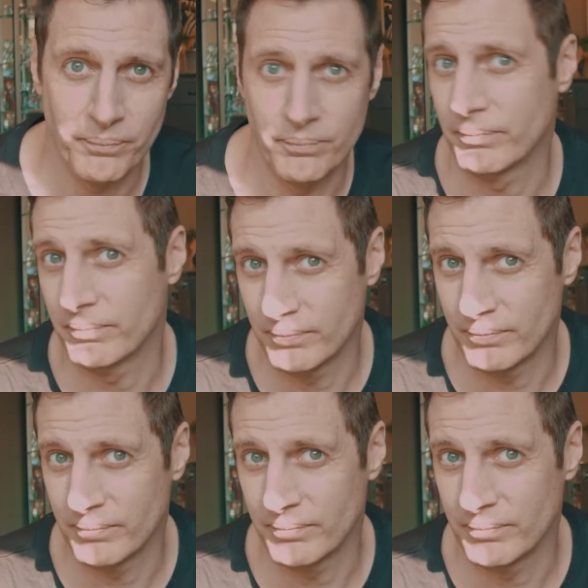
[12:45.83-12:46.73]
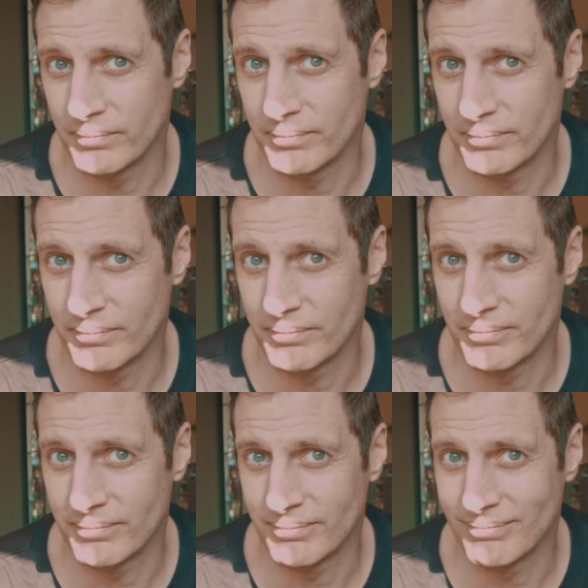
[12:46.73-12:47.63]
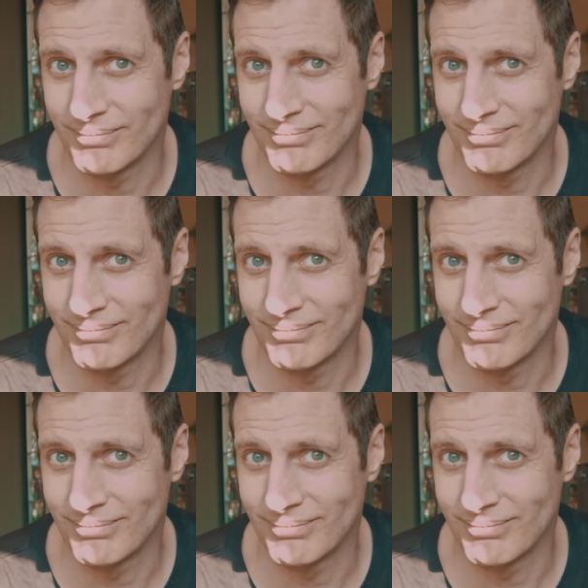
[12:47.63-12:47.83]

Nobody speaks.